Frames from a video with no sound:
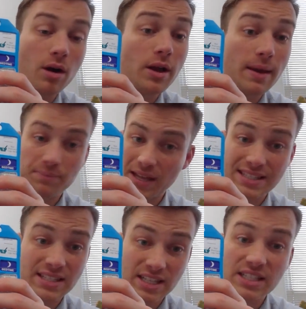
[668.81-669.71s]
oh yeah,
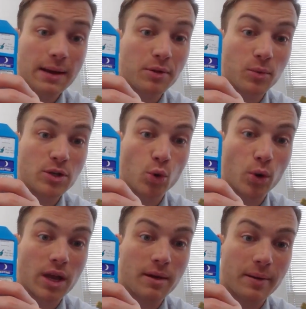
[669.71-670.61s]
that's the tablet we're
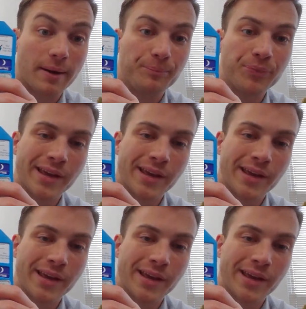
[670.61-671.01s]
talking about.